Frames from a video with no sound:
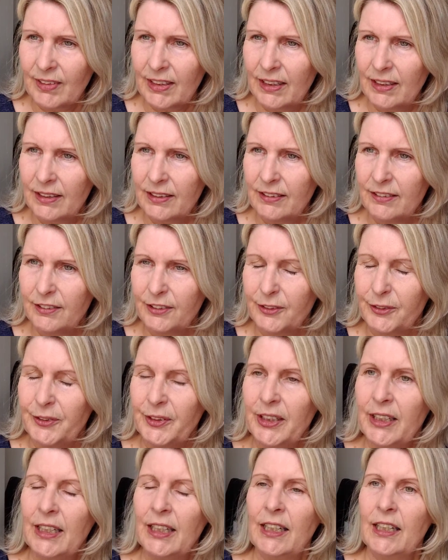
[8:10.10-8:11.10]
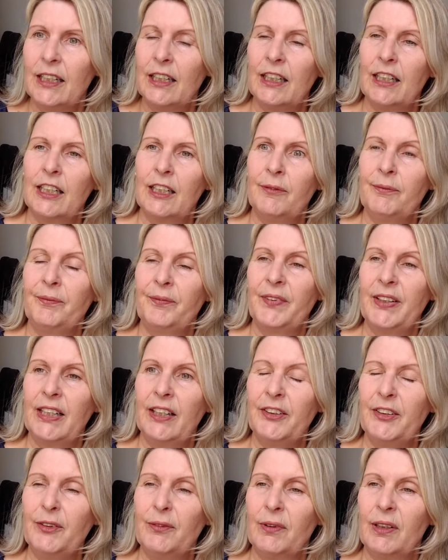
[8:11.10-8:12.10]
I do. The
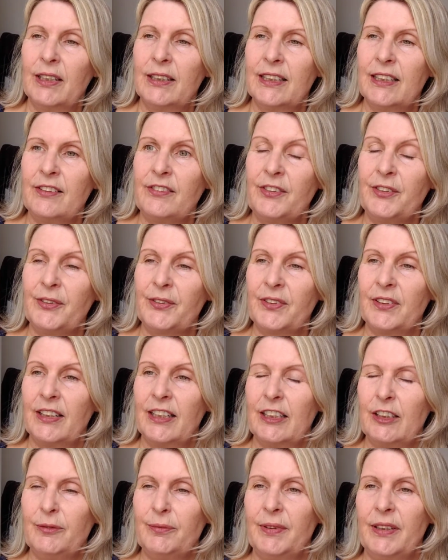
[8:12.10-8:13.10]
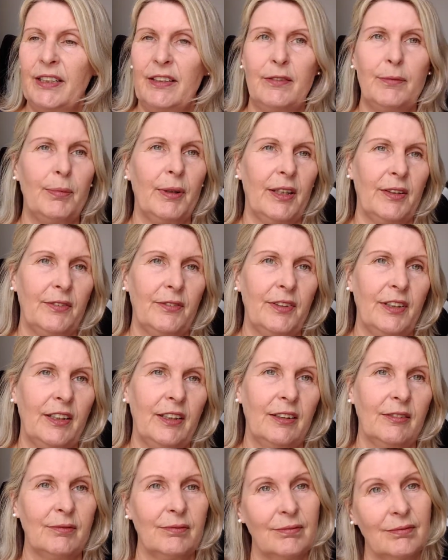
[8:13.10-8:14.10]
other one is thought to help is breastfeeding,
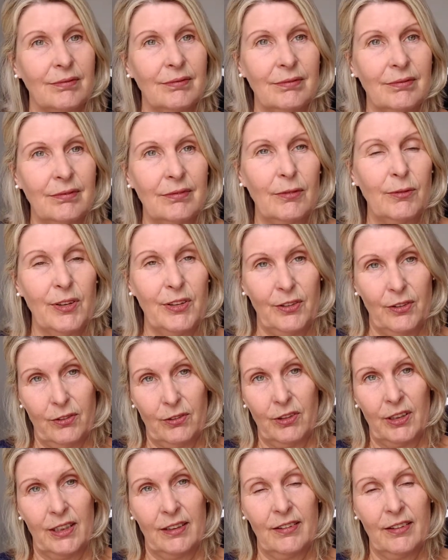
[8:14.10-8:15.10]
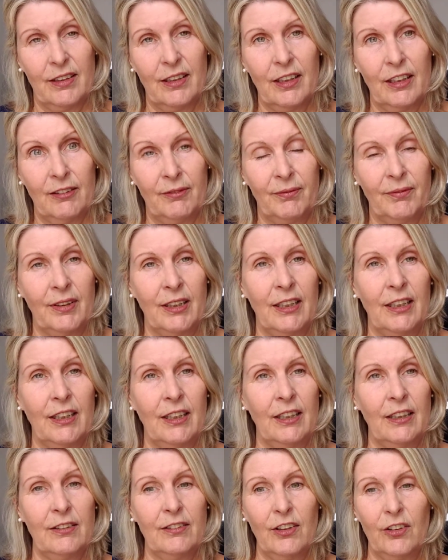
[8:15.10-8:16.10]
which is great.
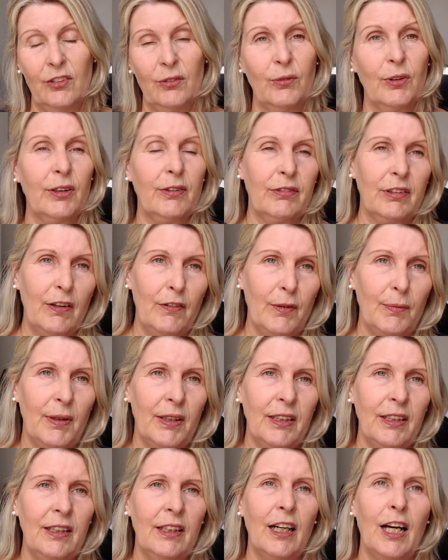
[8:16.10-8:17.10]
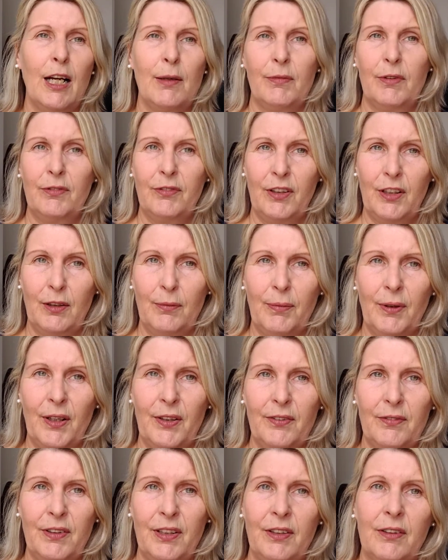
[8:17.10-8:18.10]
Doesn't work for everybody. I'm a failed
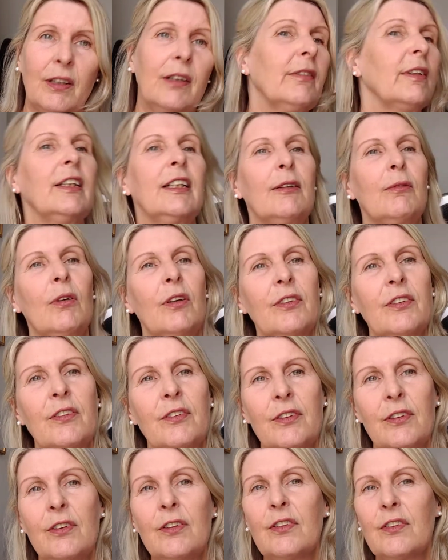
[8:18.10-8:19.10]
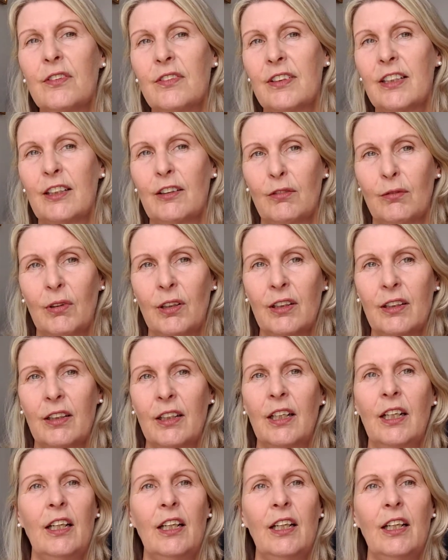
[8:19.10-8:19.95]
breastfeeder. I really wanted to, it just didn't work.